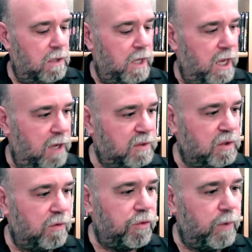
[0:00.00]

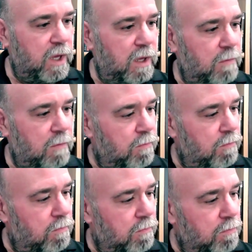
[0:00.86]
So three
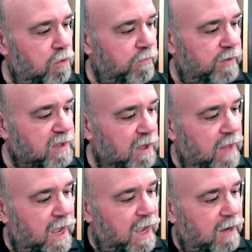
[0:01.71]
movies on
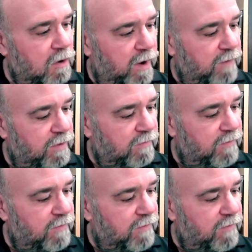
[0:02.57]
that: Grave of the